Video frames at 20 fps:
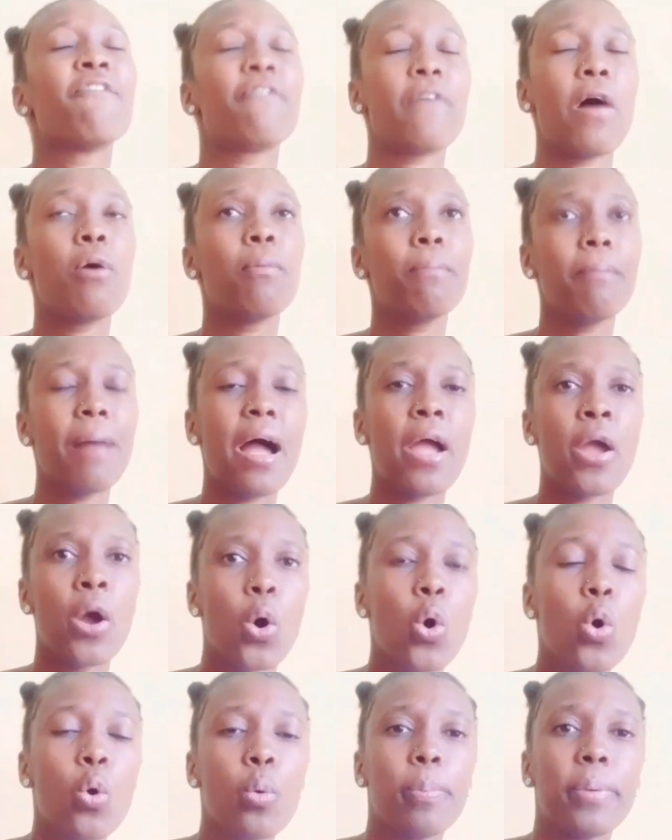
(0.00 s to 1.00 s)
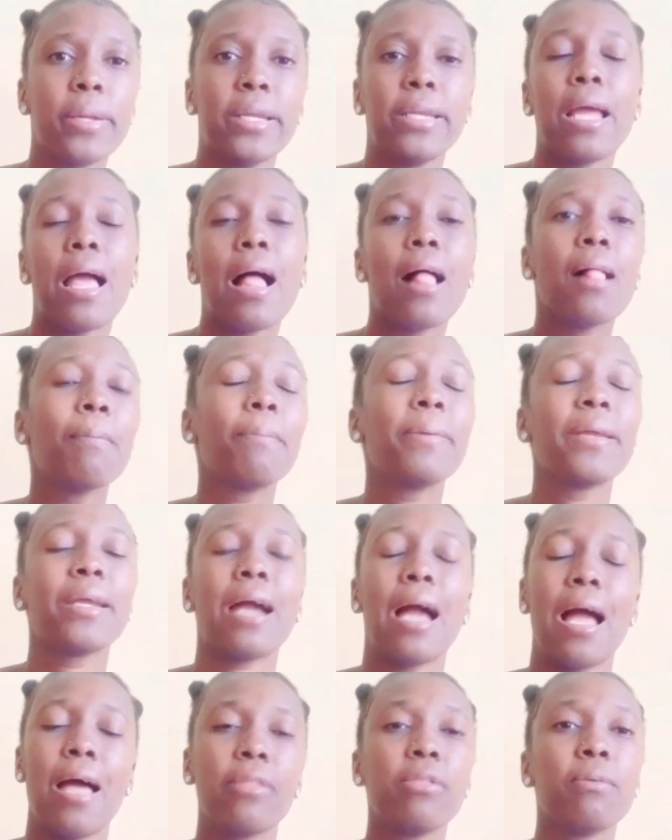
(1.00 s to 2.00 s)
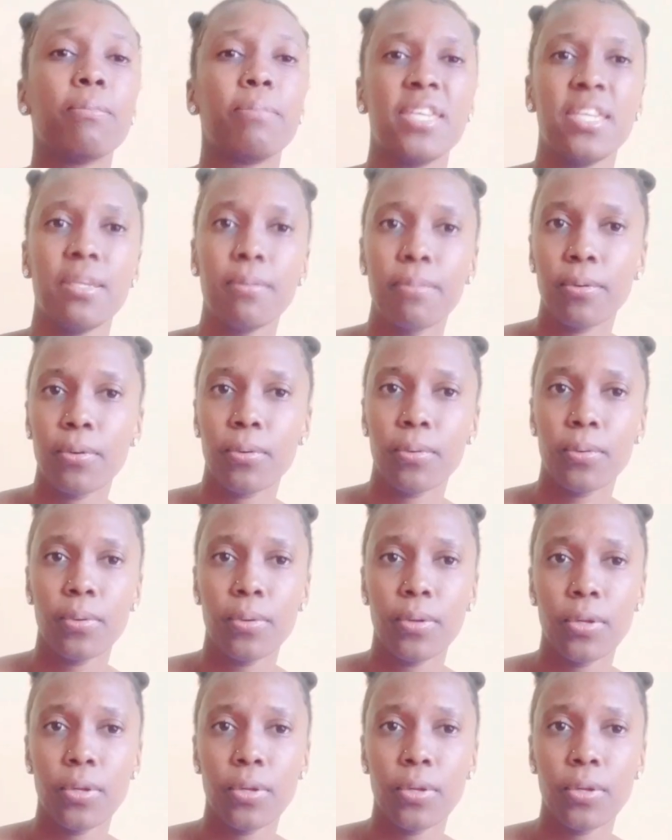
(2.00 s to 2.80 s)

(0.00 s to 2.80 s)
found my hope in helping other people.